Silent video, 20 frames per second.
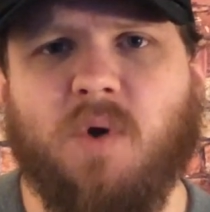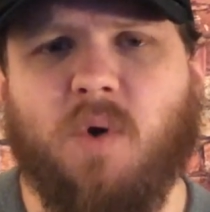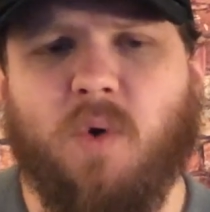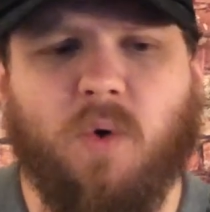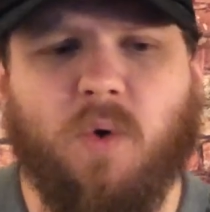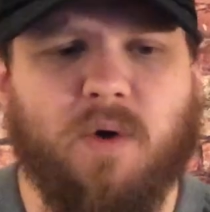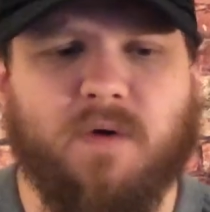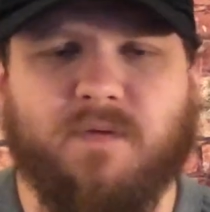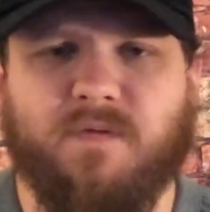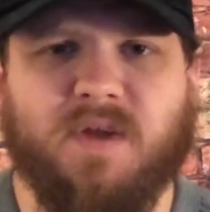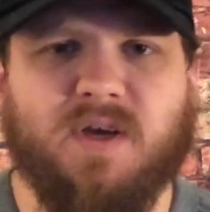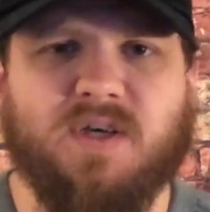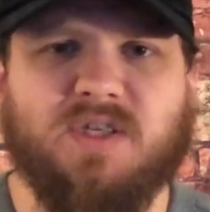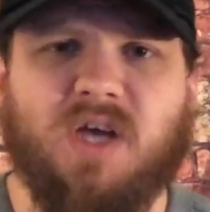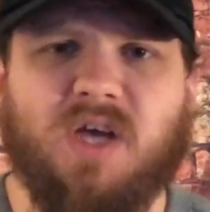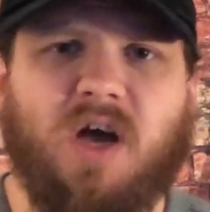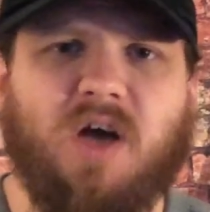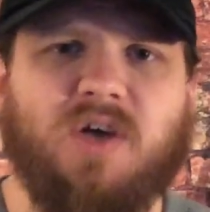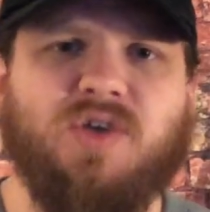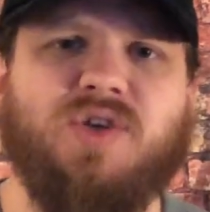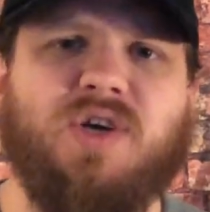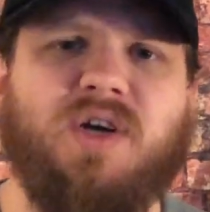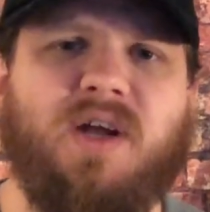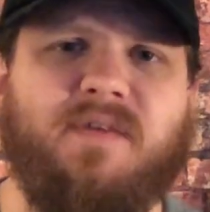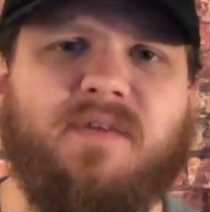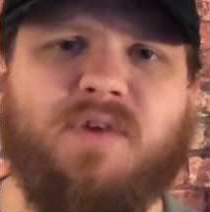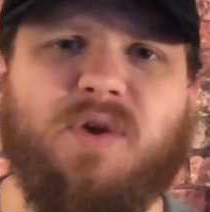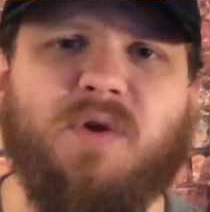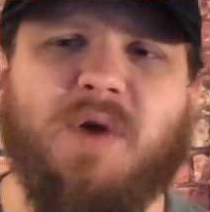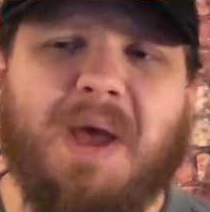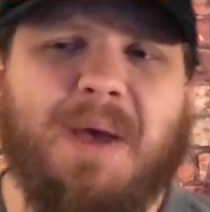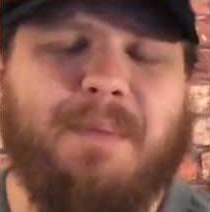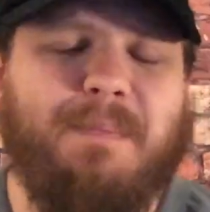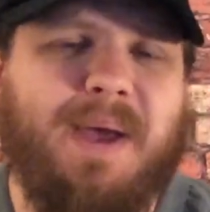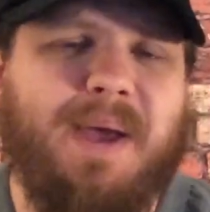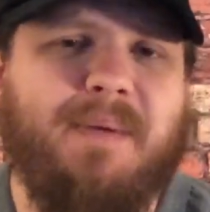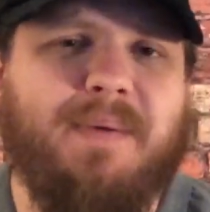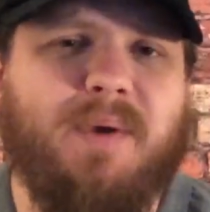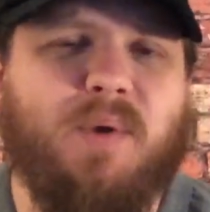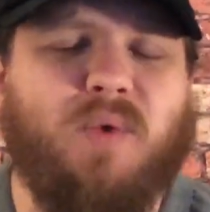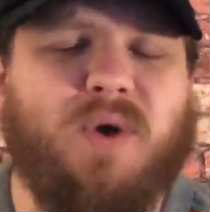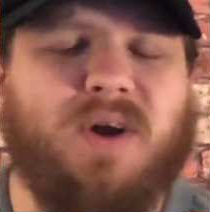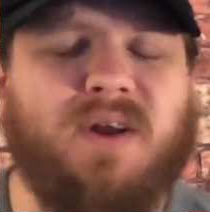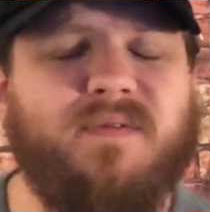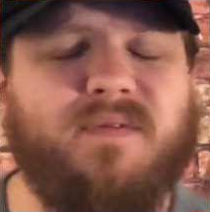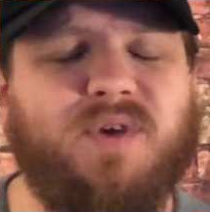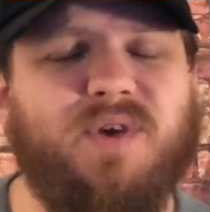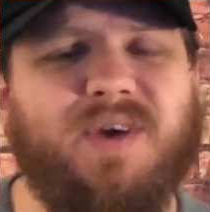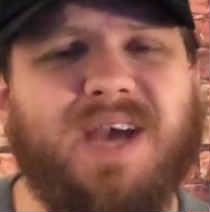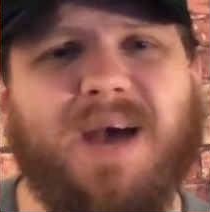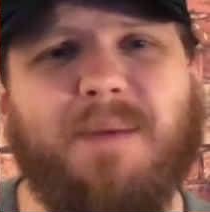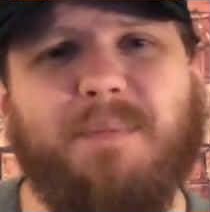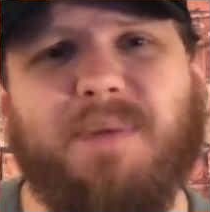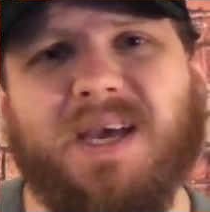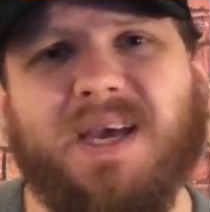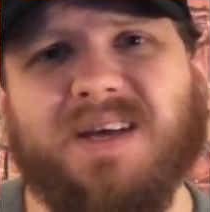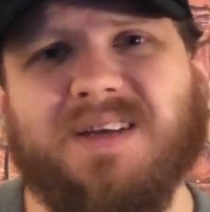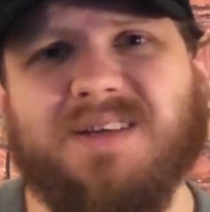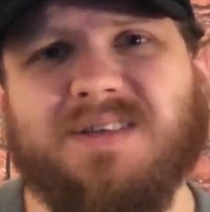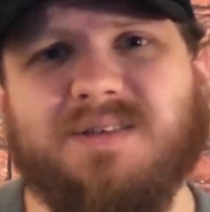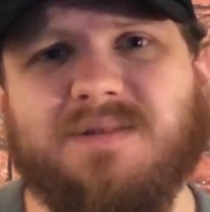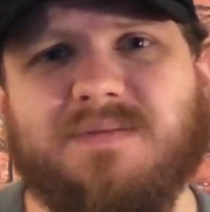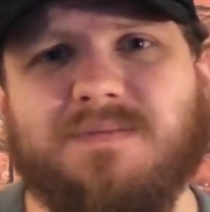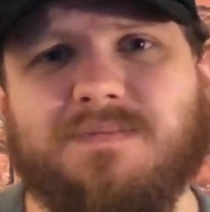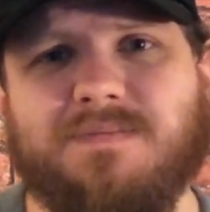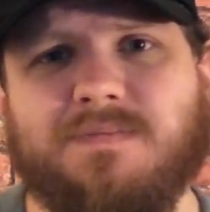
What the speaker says: Or if there's 100 of you, maybe one of you got picked.